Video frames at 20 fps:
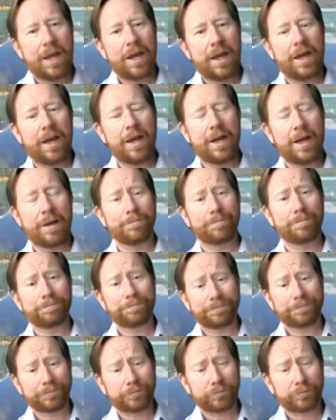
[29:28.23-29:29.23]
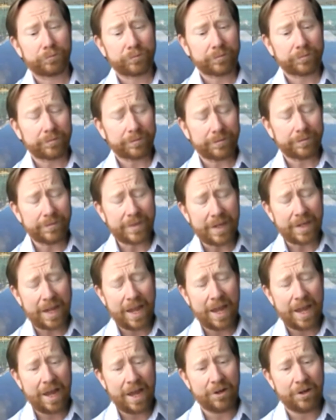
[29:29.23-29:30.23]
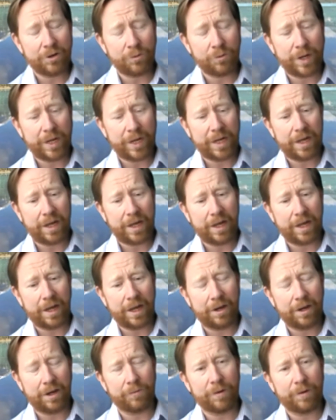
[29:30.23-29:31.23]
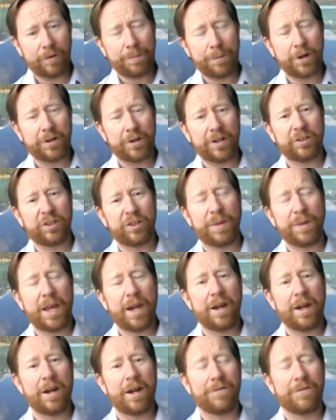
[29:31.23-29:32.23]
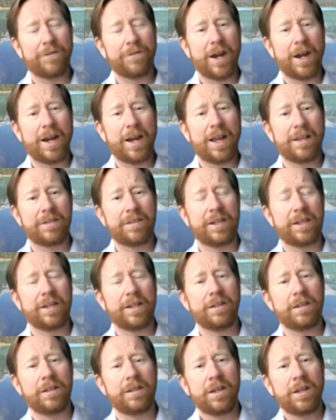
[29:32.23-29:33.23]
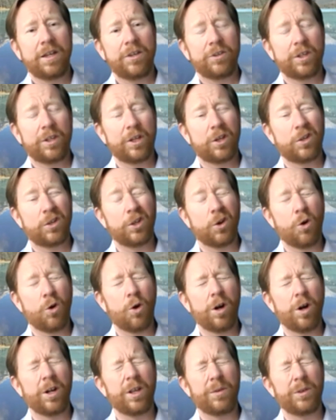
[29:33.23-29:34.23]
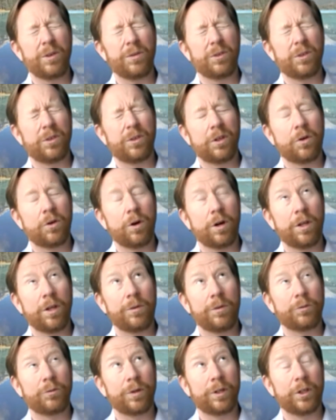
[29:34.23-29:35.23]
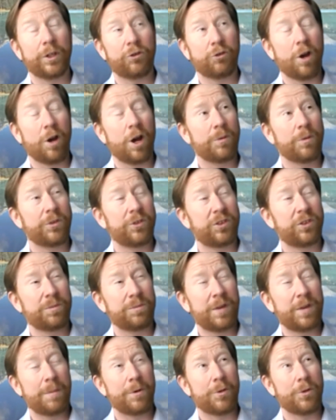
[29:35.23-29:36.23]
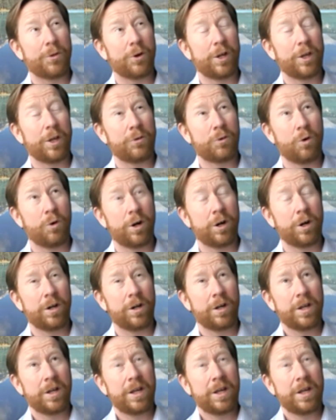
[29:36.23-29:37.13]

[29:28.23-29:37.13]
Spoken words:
And we participated in a financing. So the quarter that was really strong was September 30th quarter,